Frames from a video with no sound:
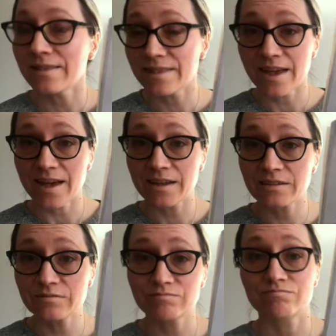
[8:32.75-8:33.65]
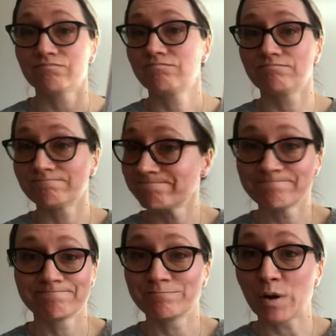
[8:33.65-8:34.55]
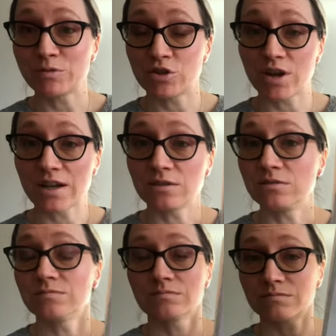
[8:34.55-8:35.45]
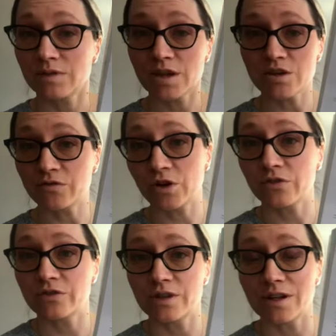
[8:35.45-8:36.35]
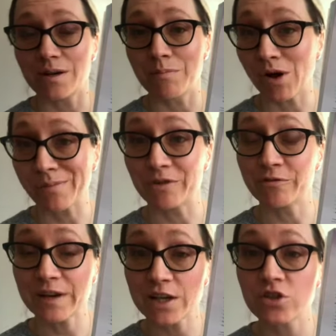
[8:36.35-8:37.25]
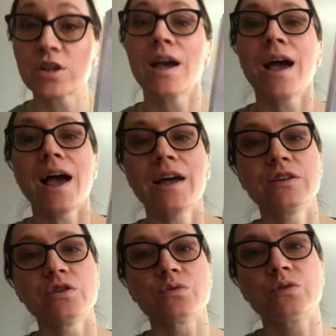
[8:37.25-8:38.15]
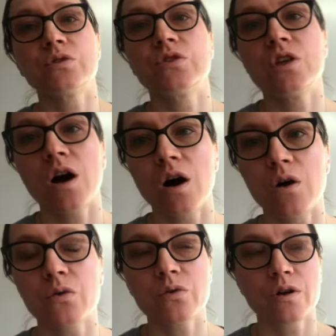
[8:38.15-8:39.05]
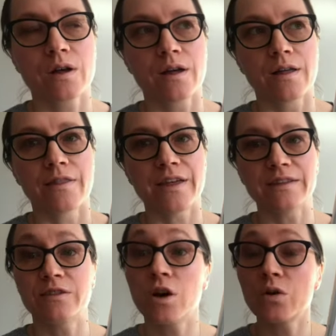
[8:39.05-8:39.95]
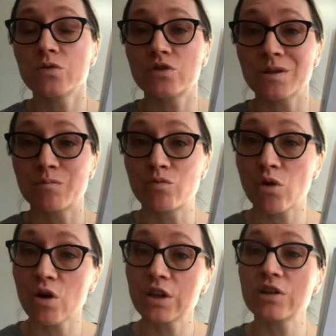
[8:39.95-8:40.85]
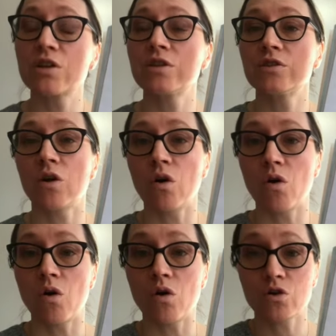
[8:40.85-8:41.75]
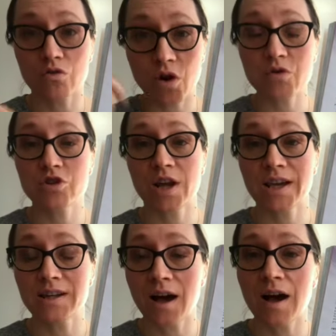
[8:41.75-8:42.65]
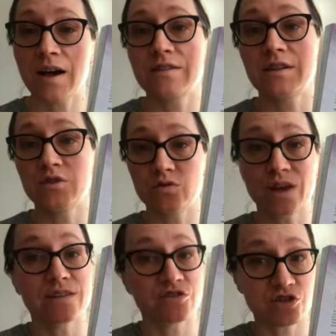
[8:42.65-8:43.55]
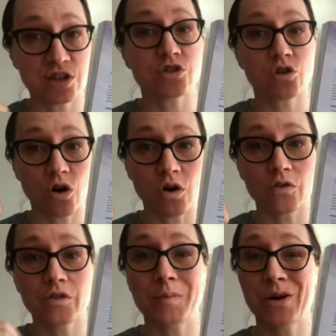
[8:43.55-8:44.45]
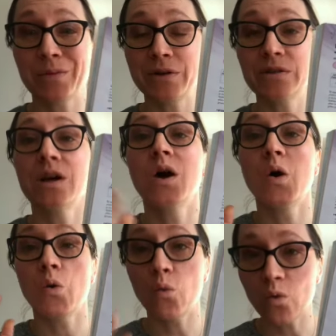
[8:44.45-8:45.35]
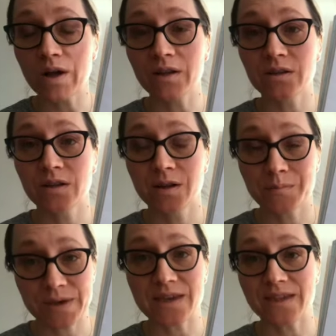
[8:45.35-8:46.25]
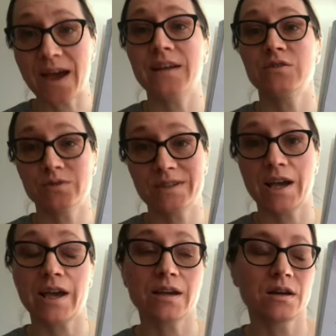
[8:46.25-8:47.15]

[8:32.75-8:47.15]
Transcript: then Bob's your uncle. You've got the Pokemon finished, and you will know that those embroidered or crocheted eyes that you then stitch on the Pokemon will be there to stay.